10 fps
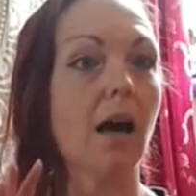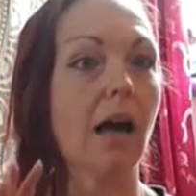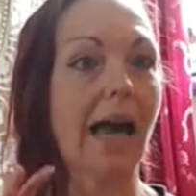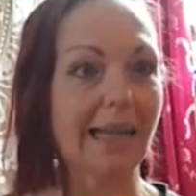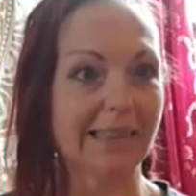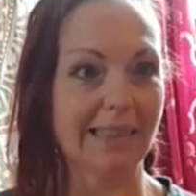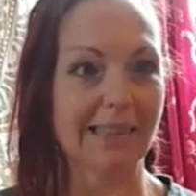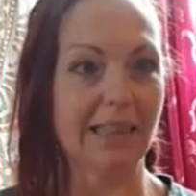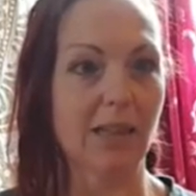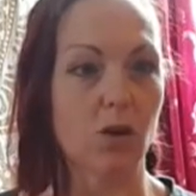
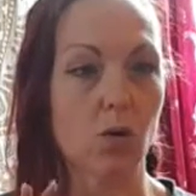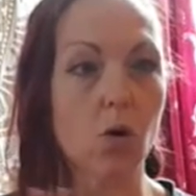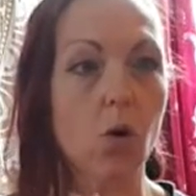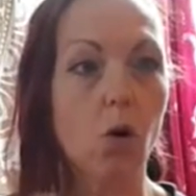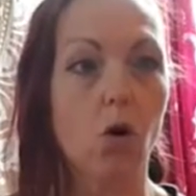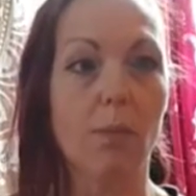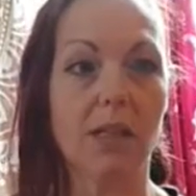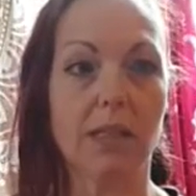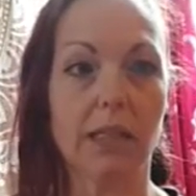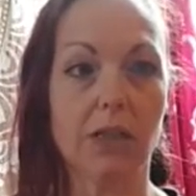accessing your core
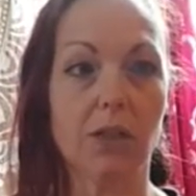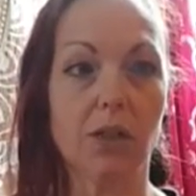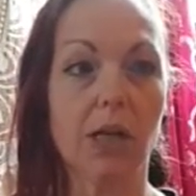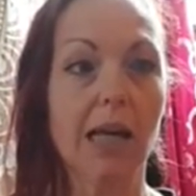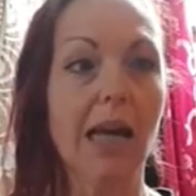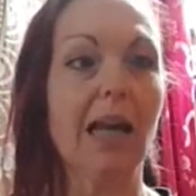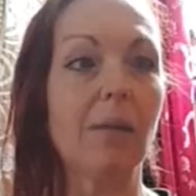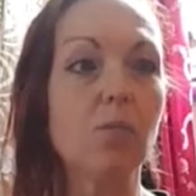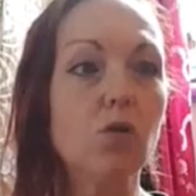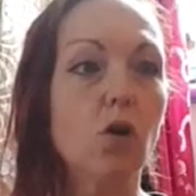musculature. And
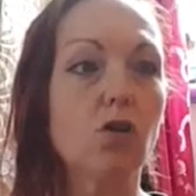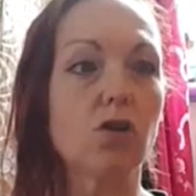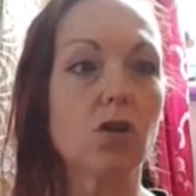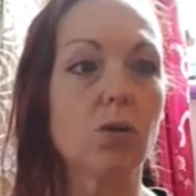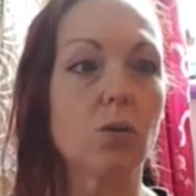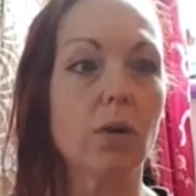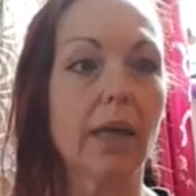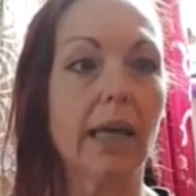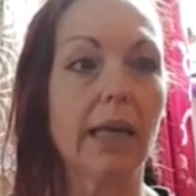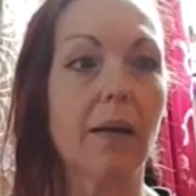I'm not just
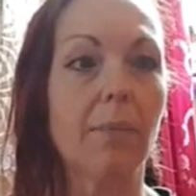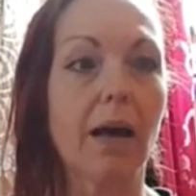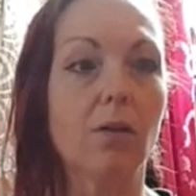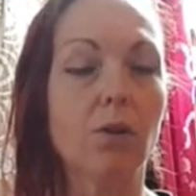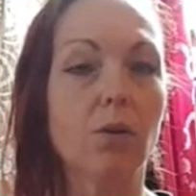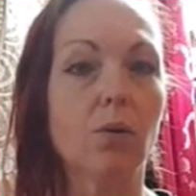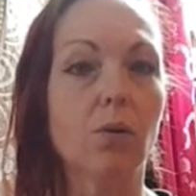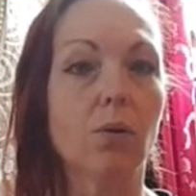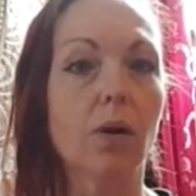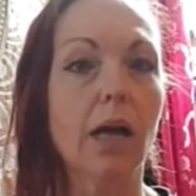talking about
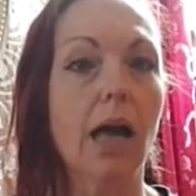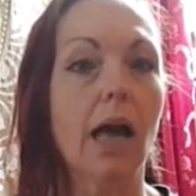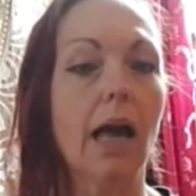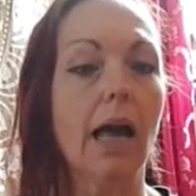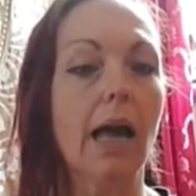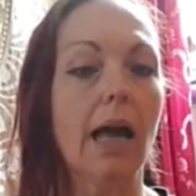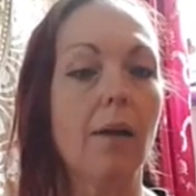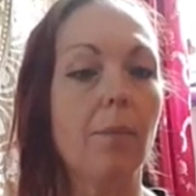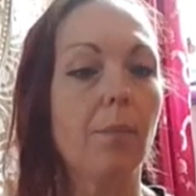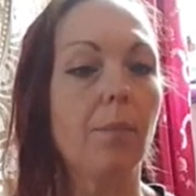your
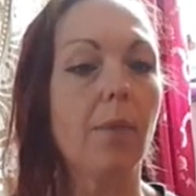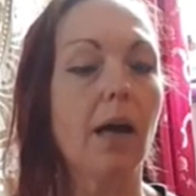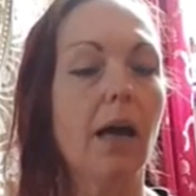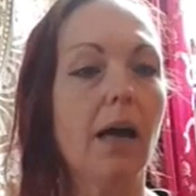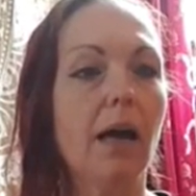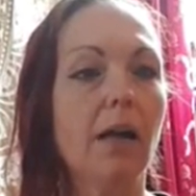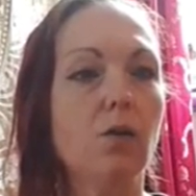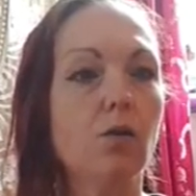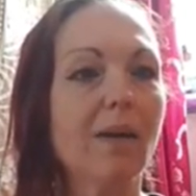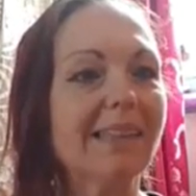
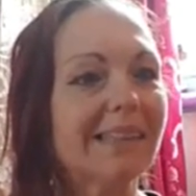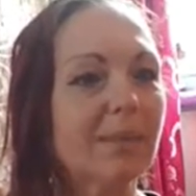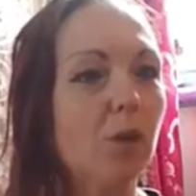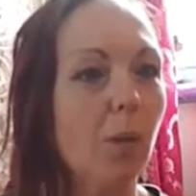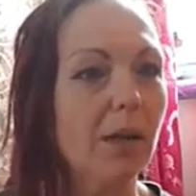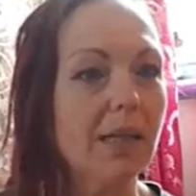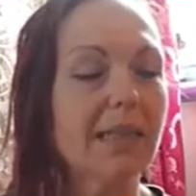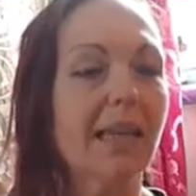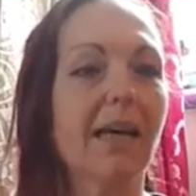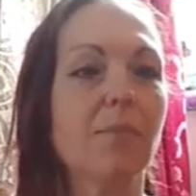rectus abdominis
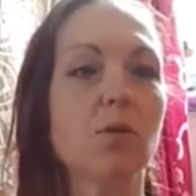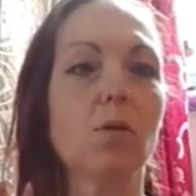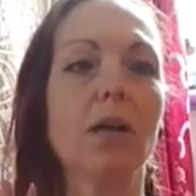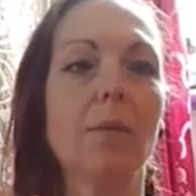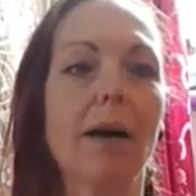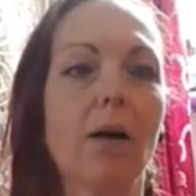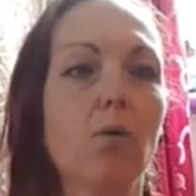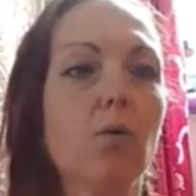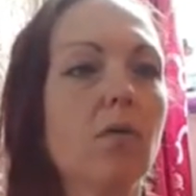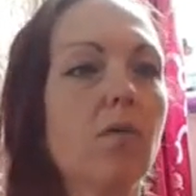here. I'm talking about all of